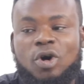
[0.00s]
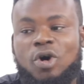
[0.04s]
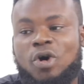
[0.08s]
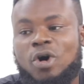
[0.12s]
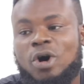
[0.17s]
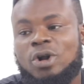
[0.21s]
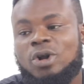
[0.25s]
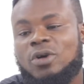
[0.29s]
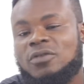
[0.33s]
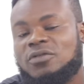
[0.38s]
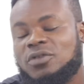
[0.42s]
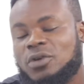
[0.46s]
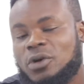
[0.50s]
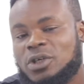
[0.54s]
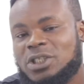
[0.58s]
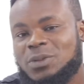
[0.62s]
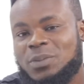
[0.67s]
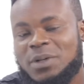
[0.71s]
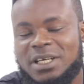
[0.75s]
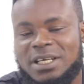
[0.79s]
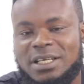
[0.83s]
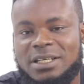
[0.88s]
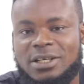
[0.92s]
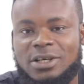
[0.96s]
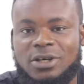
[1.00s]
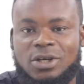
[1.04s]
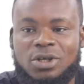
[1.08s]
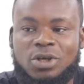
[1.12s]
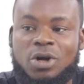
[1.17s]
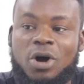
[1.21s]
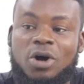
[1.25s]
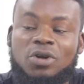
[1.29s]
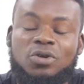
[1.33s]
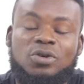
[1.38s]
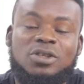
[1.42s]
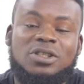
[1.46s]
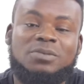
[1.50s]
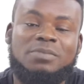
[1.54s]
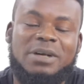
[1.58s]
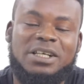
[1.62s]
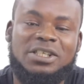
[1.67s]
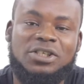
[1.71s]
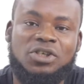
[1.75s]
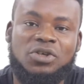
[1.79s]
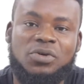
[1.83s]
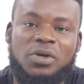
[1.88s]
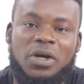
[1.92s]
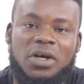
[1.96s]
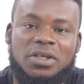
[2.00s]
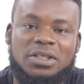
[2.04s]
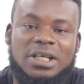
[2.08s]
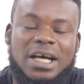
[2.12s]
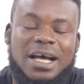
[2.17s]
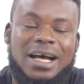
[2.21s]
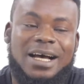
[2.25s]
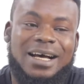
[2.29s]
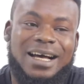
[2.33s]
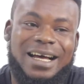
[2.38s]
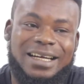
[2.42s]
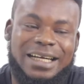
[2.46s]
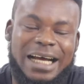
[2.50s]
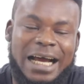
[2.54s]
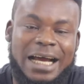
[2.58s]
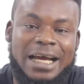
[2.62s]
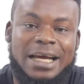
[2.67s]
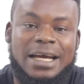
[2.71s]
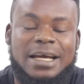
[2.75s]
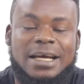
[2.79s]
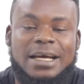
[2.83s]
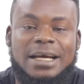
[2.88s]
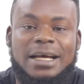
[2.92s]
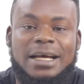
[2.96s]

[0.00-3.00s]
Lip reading: all of those materials, can I